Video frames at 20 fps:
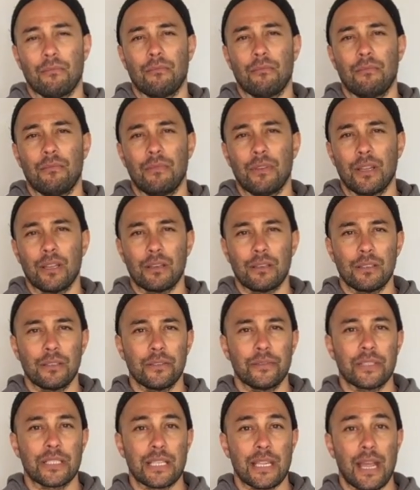not all
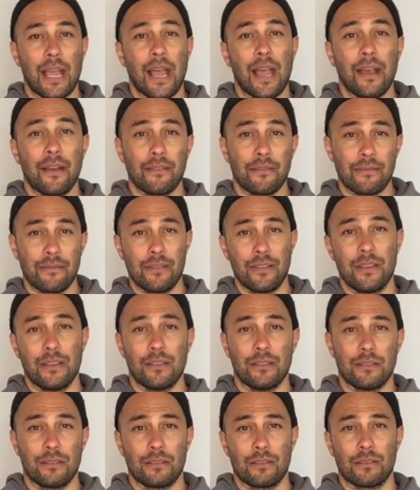of us have
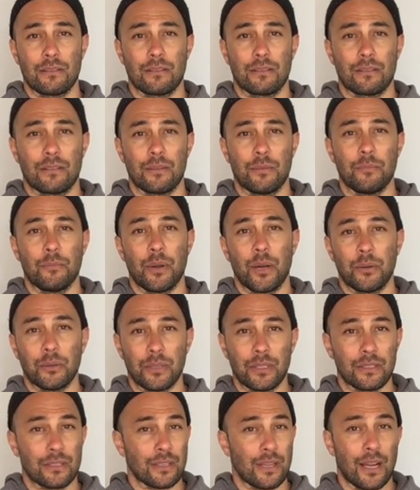these
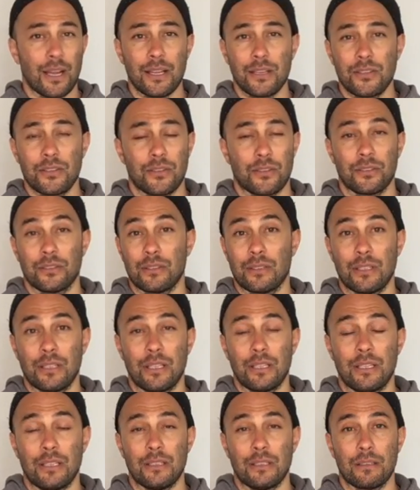components. I
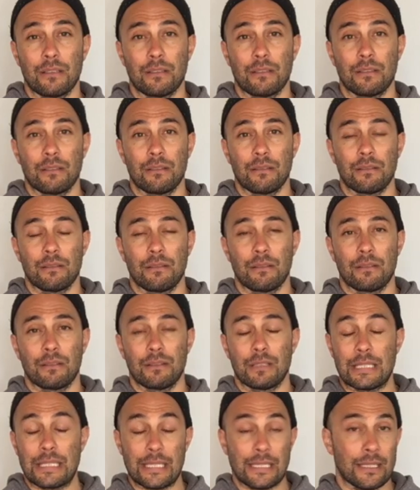certainly
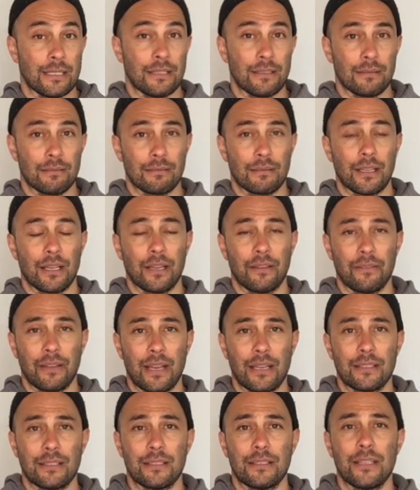didn't. I've
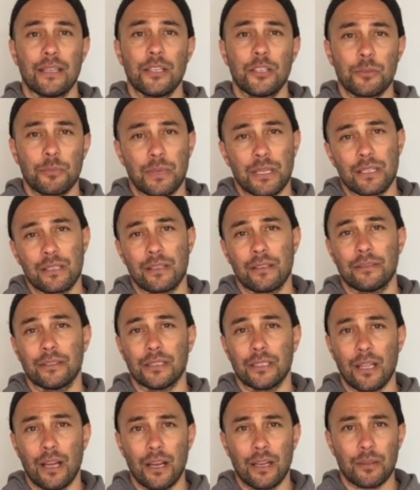had to teach myself a
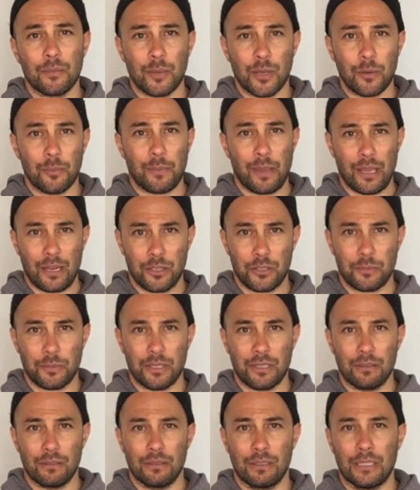lot about
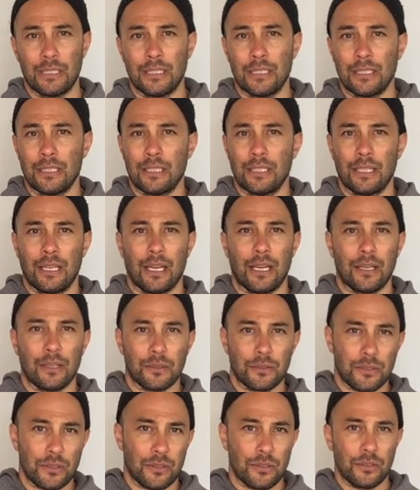management,
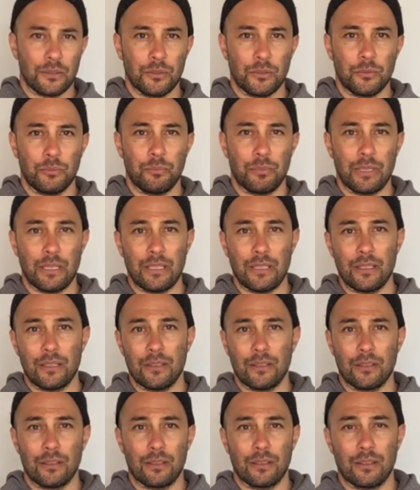how to
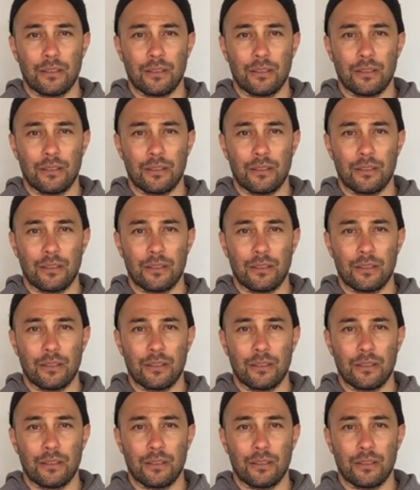be